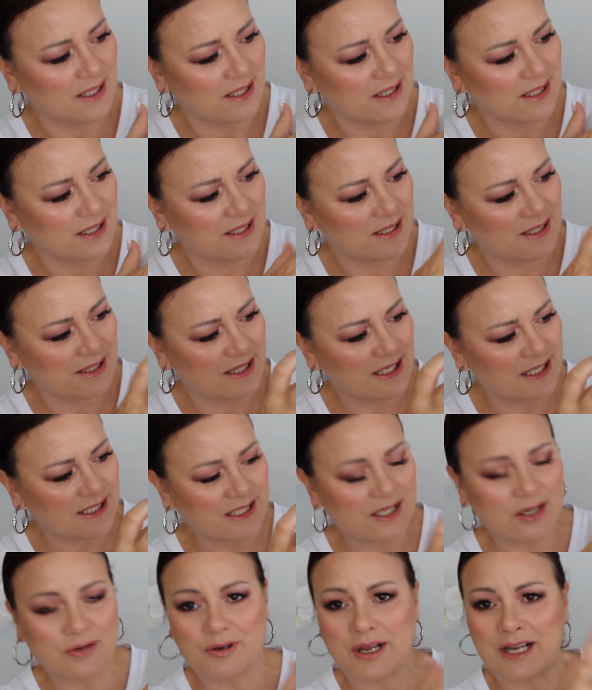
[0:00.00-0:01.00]
there's
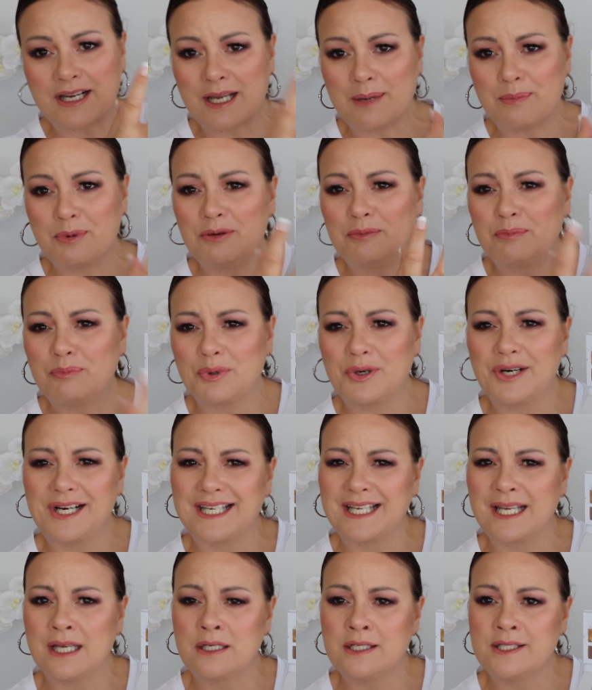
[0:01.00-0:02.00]
a couple of bright
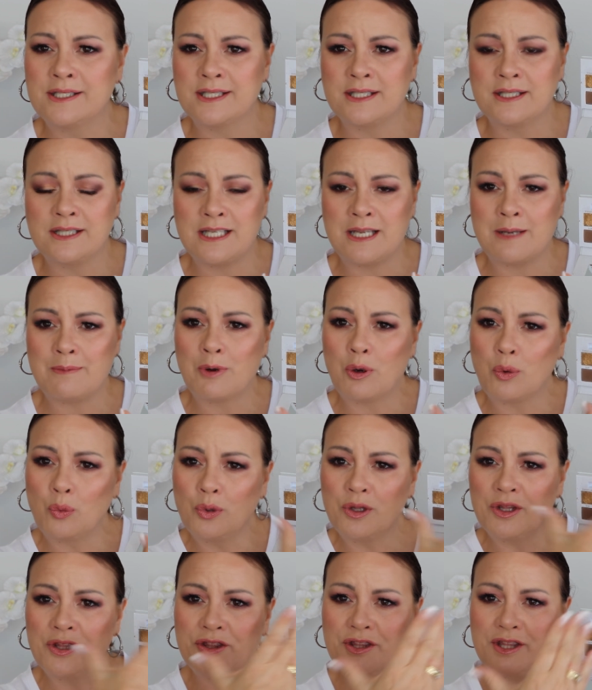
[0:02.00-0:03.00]
colours in there, but
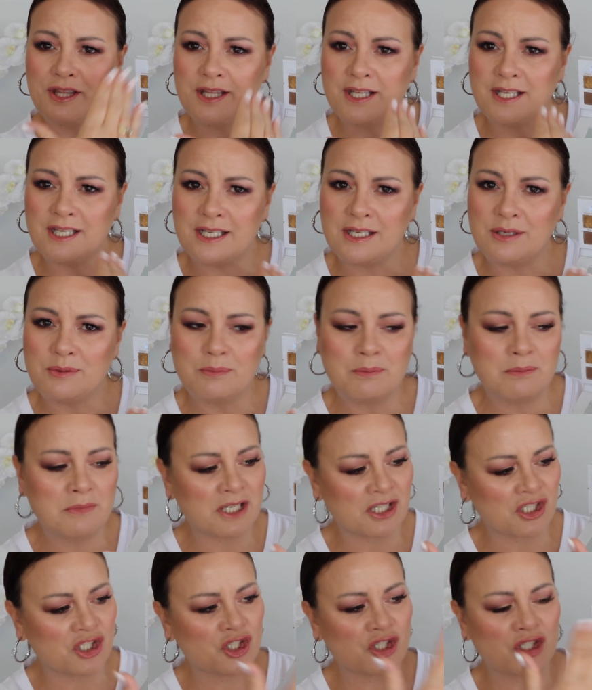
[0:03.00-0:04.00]
with the
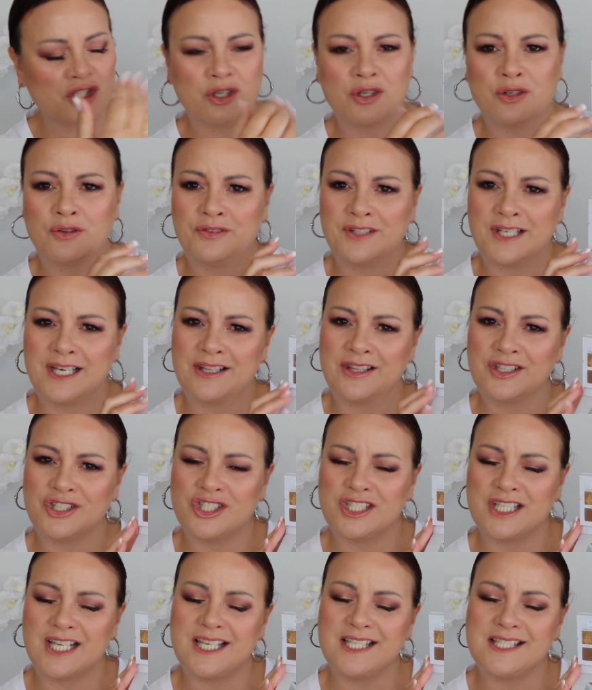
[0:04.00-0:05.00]
mixture of the other
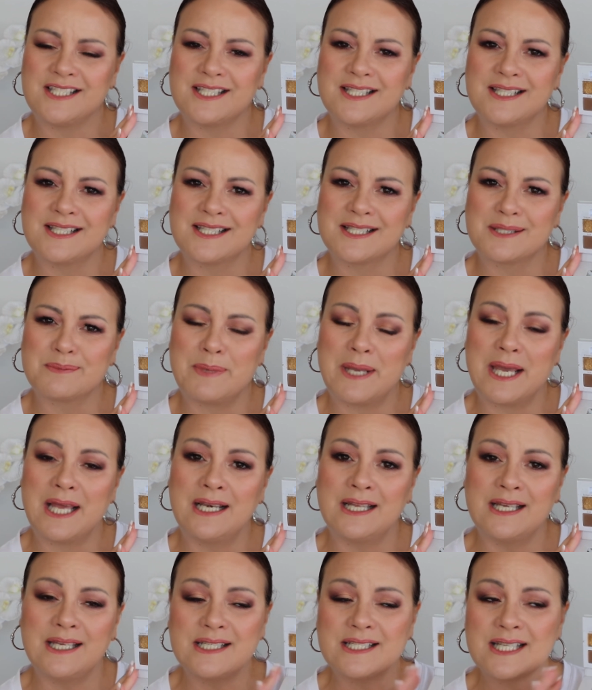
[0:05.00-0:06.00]
shades in this
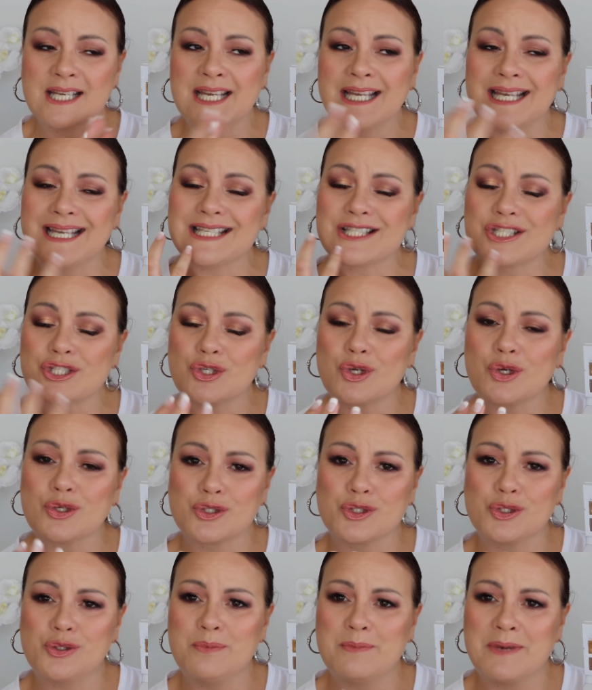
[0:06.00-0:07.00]
palette, it's not
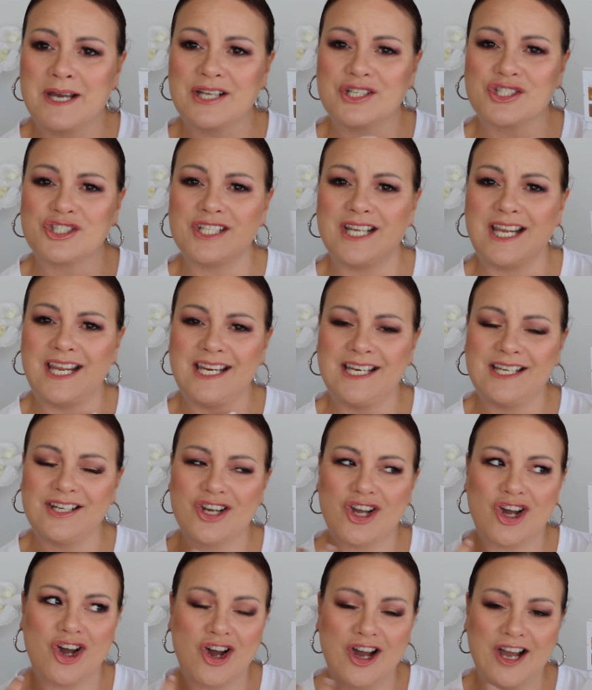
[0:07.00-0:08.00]
too much, and
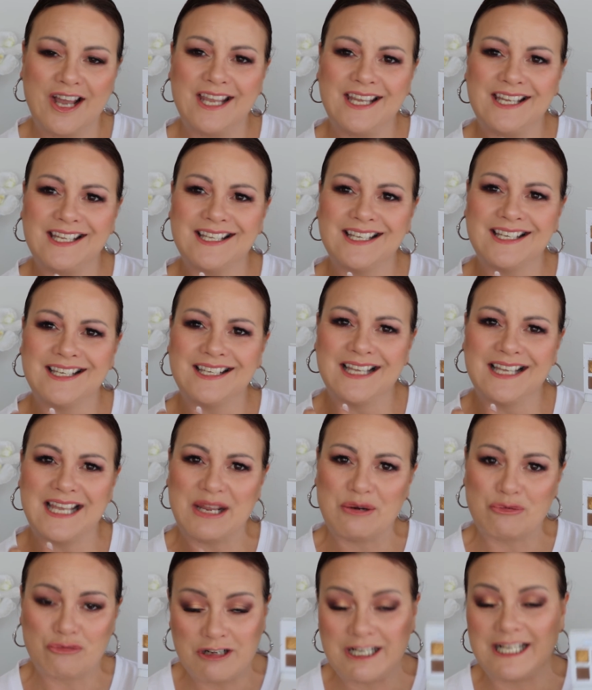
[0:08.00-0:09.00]
I
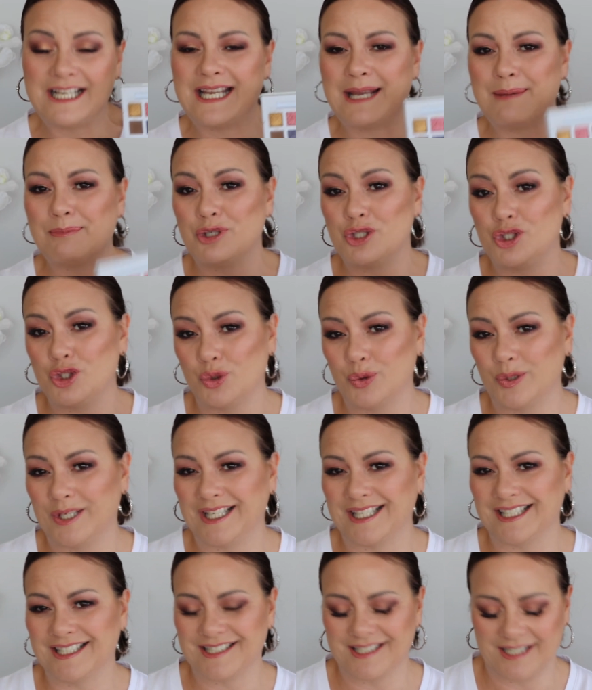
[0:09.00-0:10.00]
really am
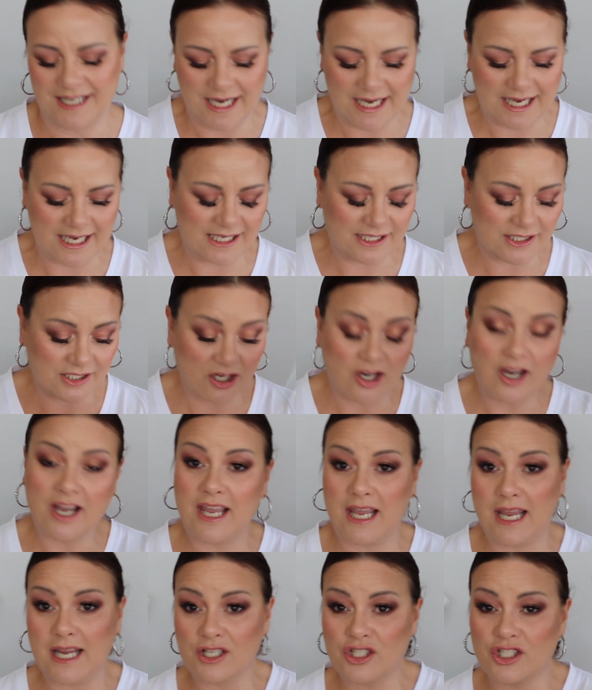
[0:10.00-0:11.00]
enjoying it. And I
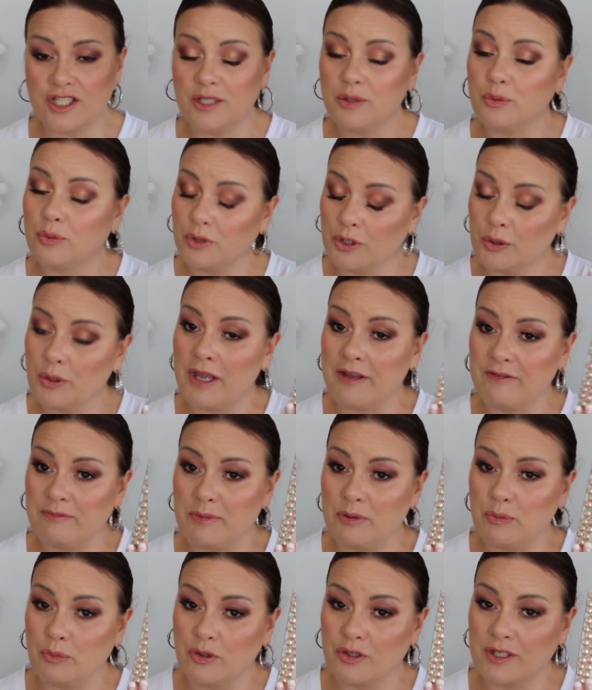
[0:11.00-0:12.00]
actually have
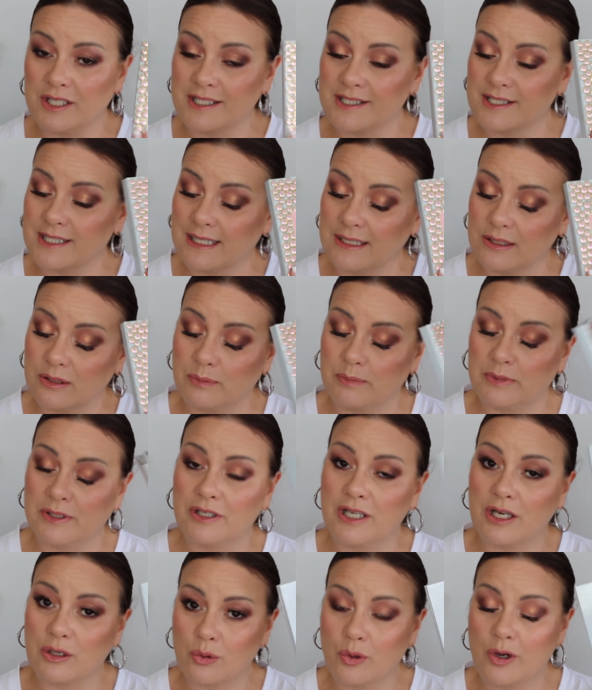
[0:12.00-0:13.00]
been wearing this
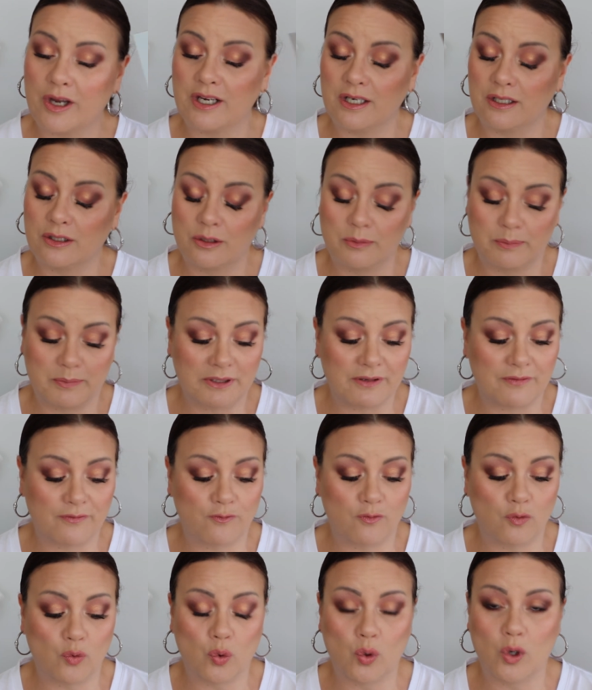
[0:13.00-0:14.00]
quite a little bit
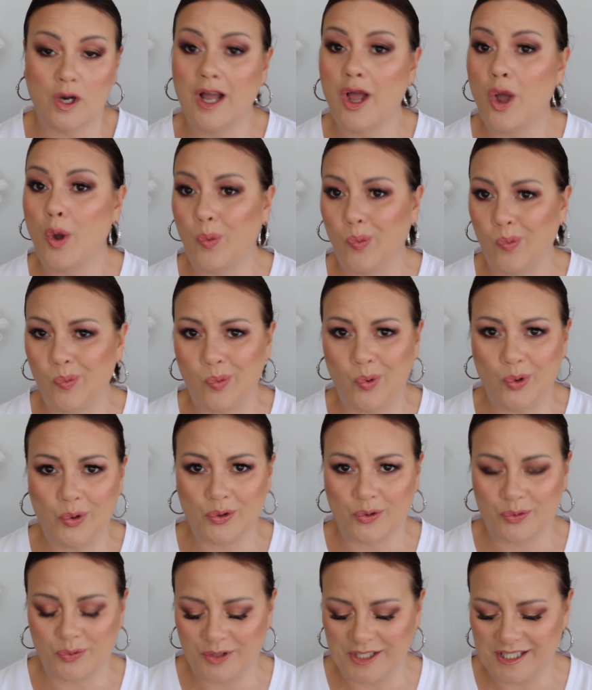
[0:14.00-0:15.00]
for
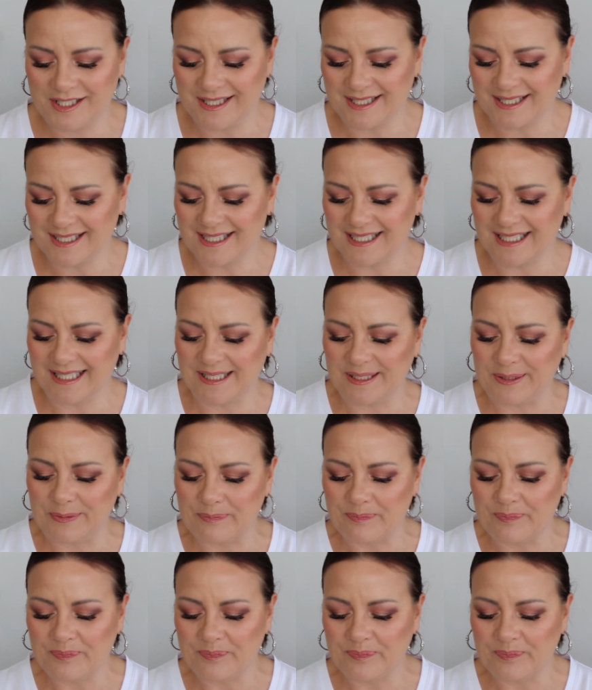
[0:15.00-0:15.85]
work recently.